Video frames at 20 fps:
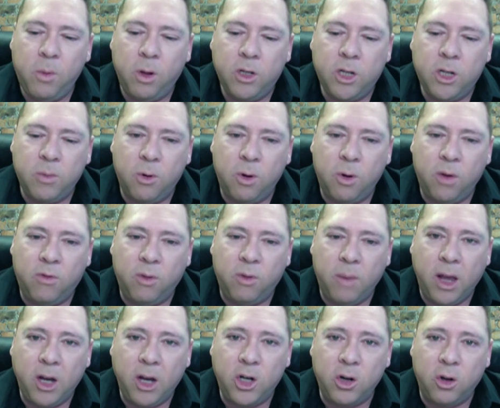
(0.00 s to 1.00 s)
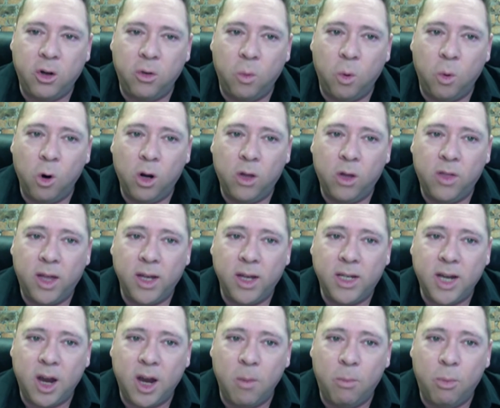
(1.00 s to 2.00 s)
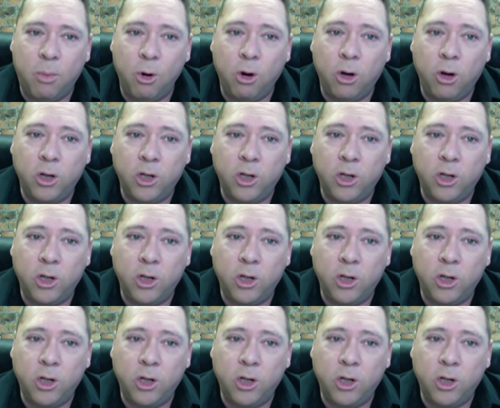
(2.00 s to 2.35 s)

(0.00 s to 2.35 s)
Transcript: want some more information on the work that Brooke